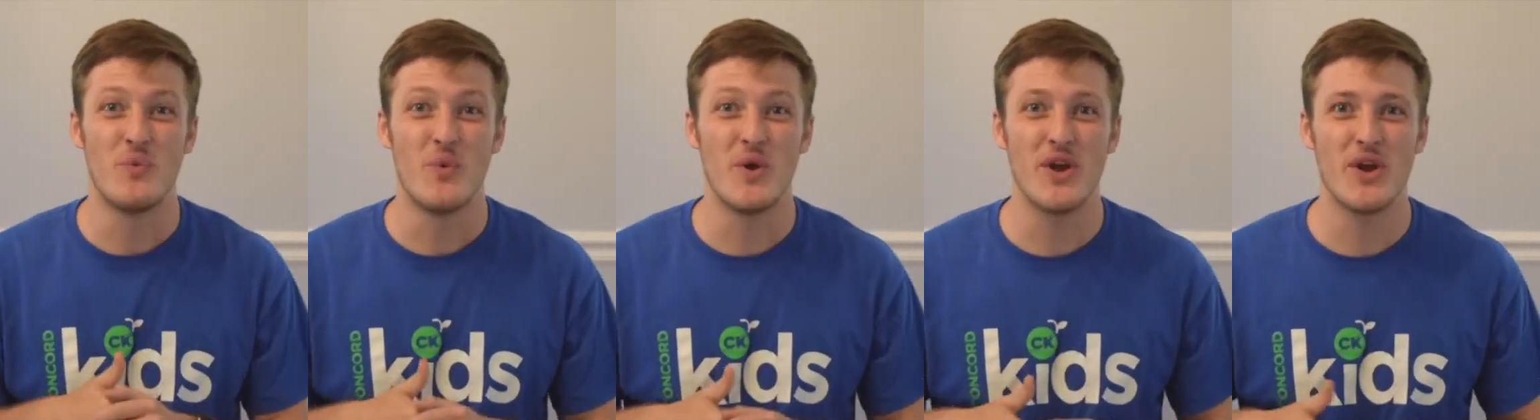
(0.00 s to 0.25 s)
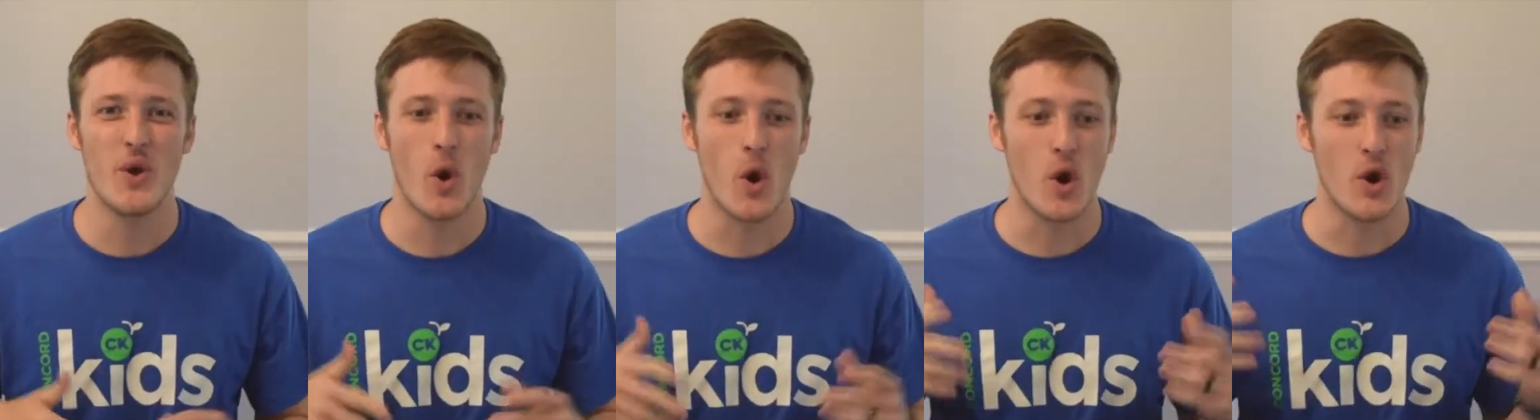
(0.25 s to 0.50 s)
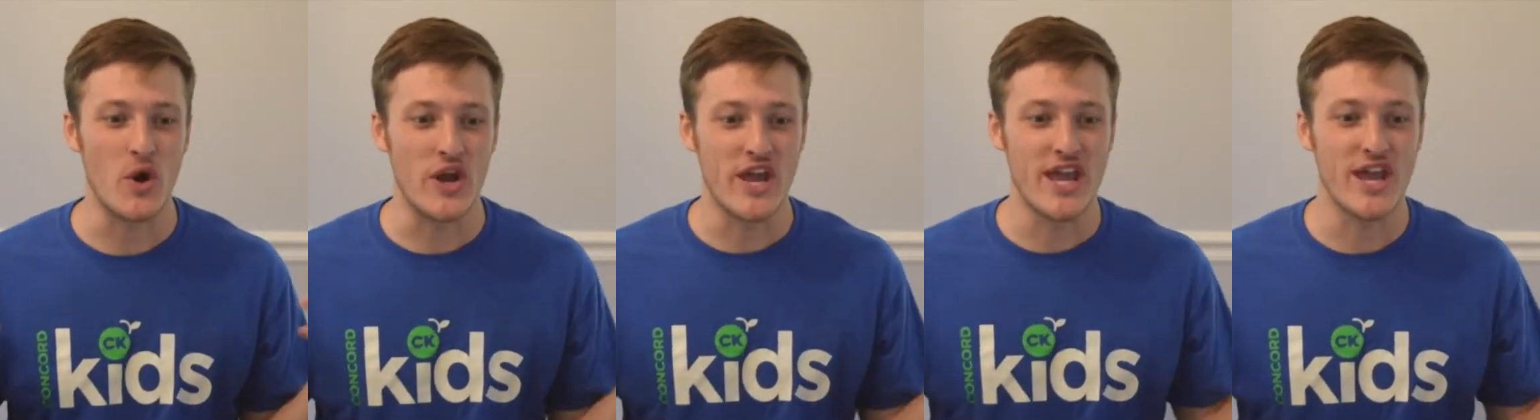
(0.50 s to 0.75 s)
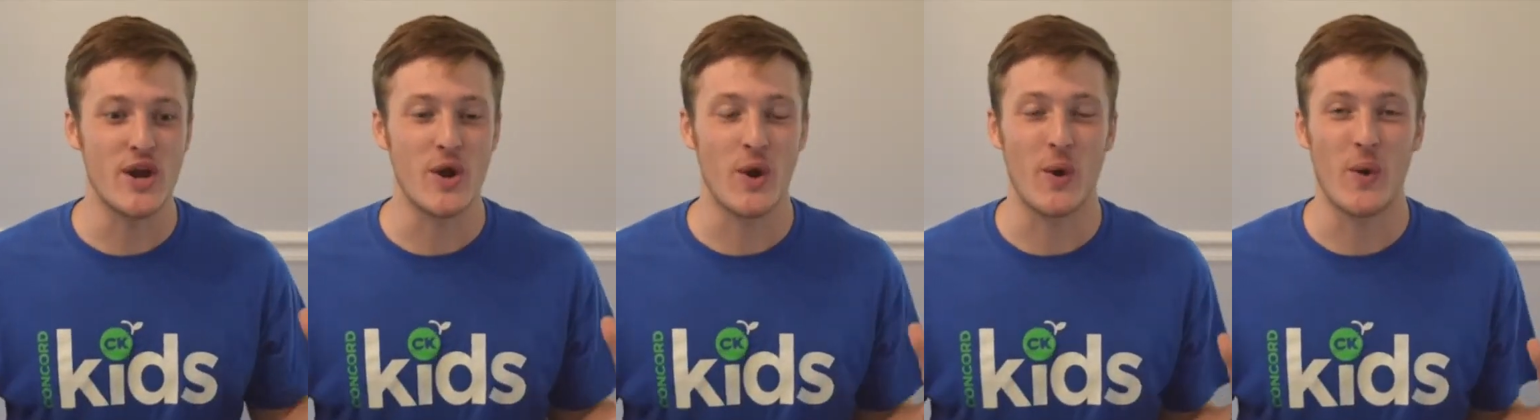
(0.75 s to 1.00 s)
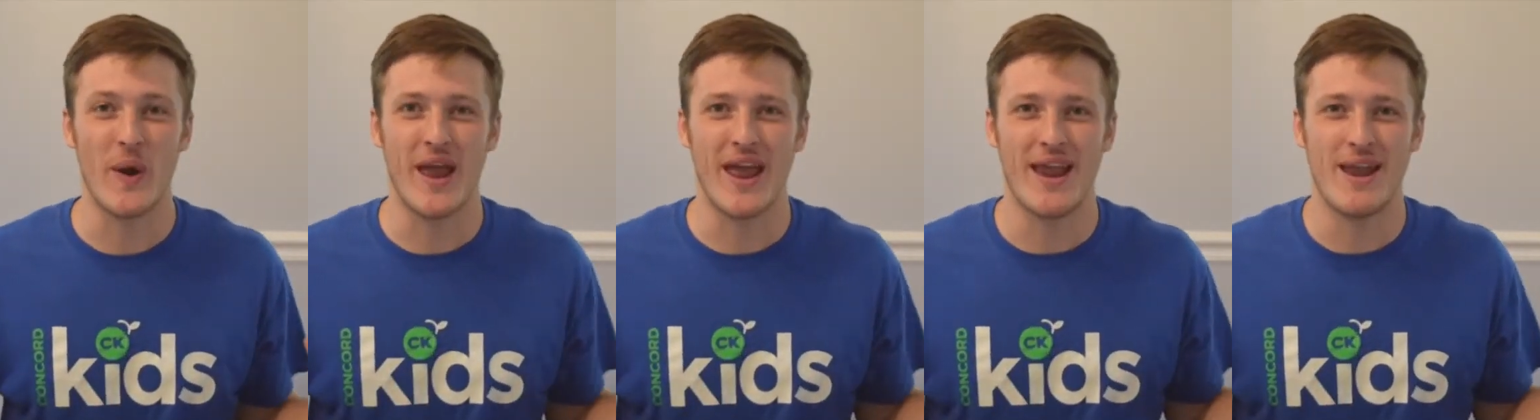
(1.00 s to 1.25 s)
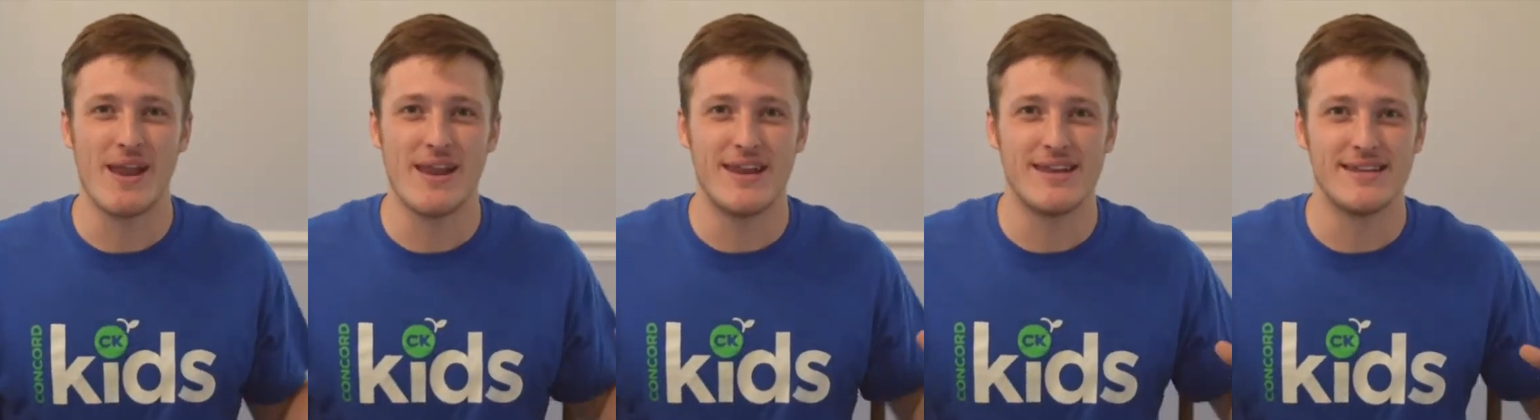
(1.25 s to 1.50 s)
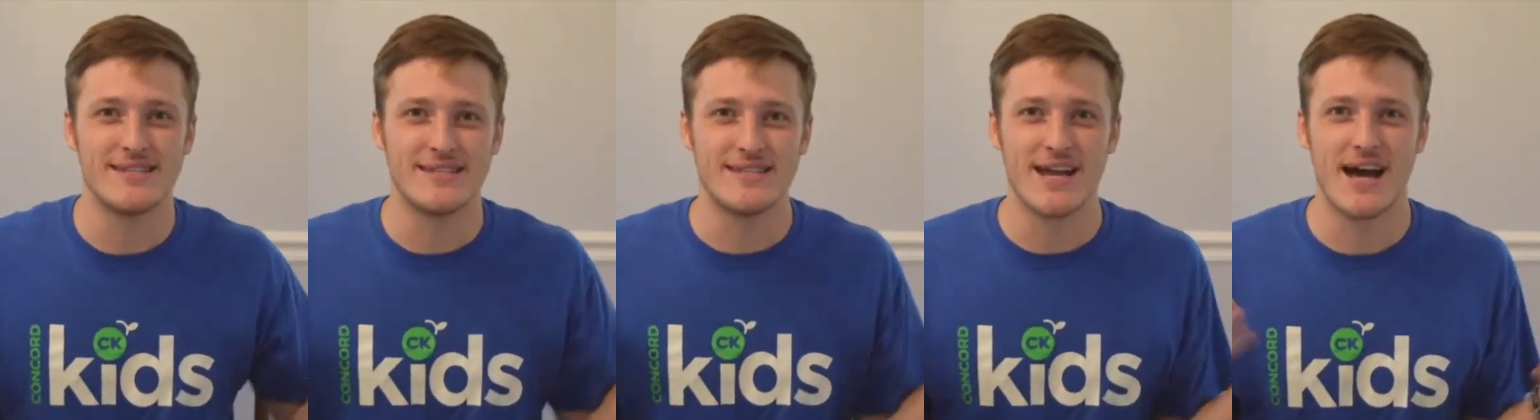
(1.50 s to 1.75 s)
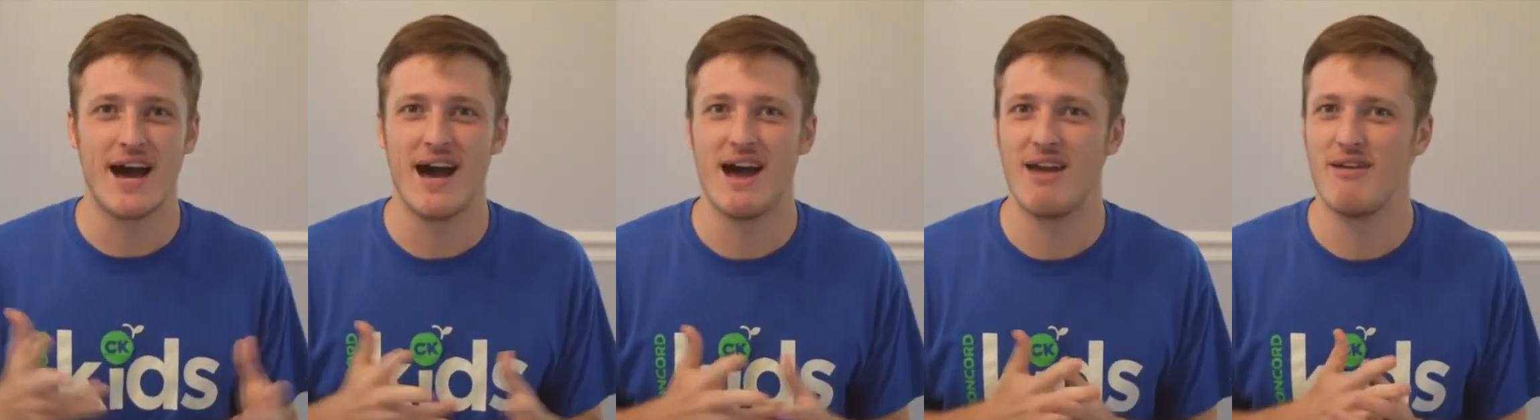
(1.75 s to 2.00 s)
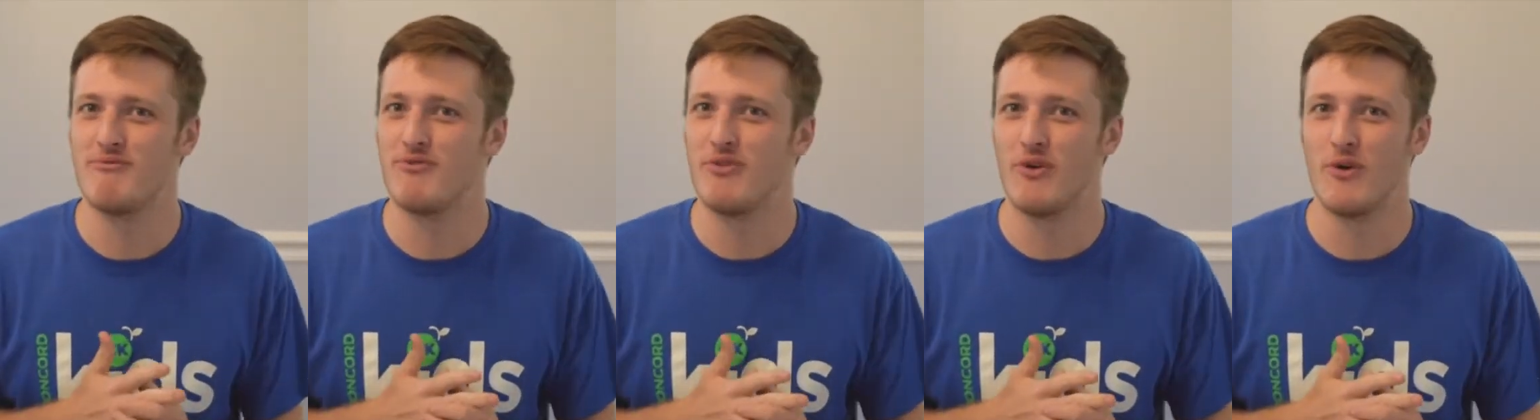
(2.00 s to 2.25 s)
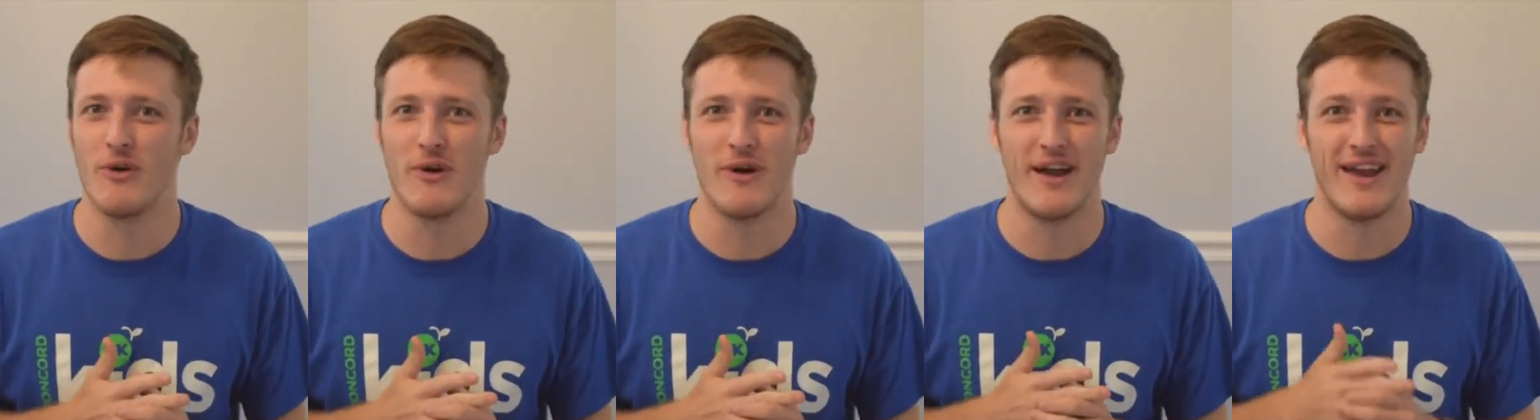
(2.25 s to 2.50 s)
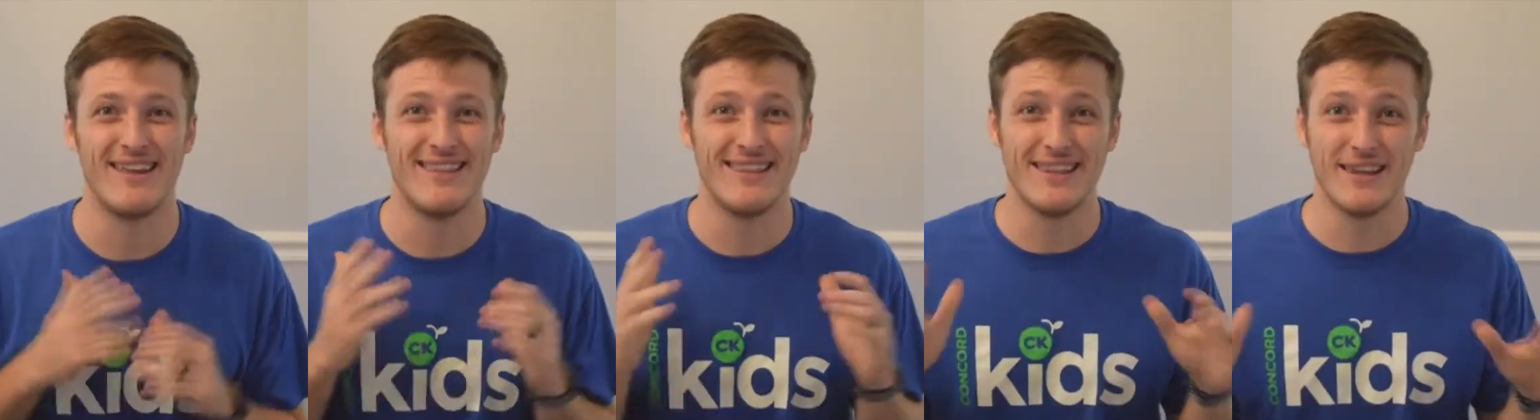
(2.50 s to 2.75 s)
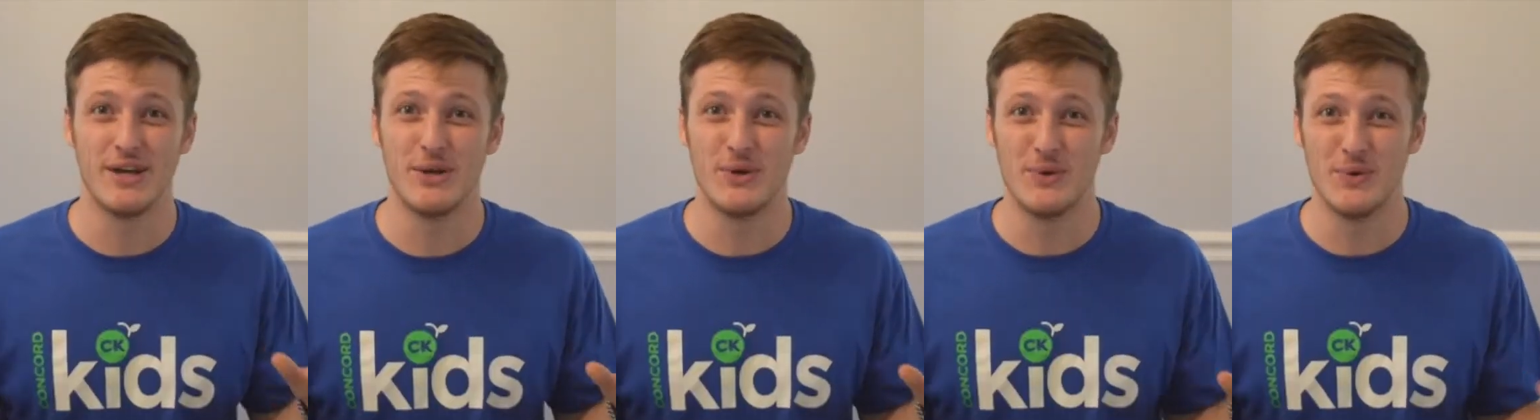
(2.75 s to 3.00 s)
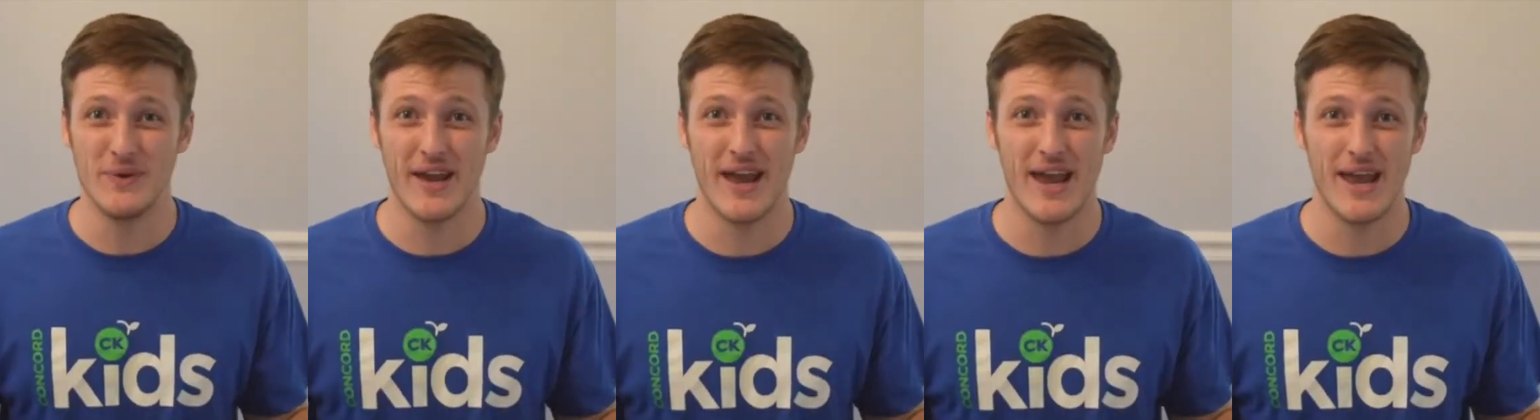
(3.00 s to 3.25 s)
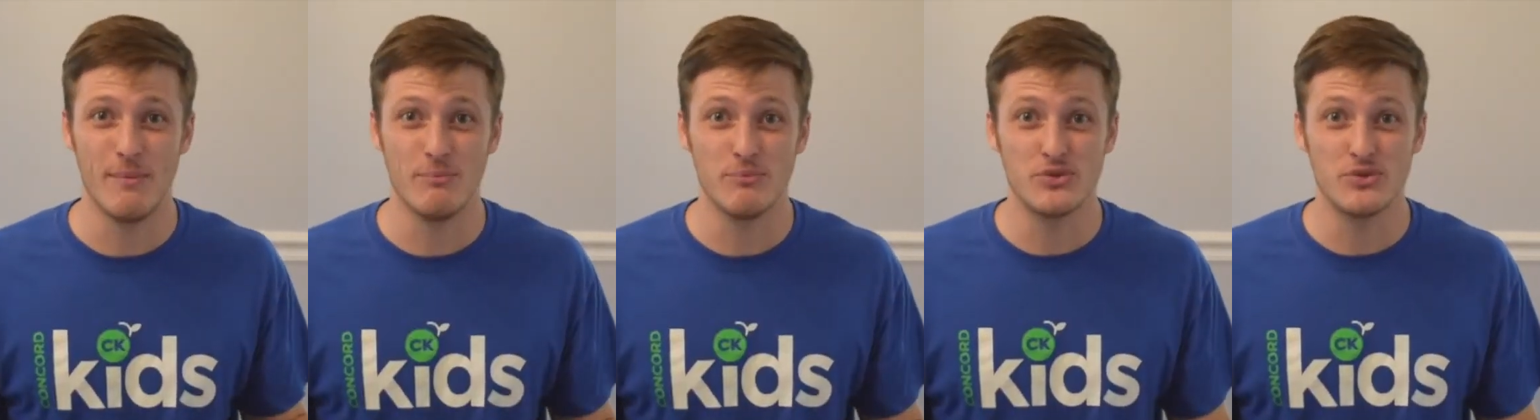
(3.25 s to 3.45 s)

We are here, and it is time for a little game.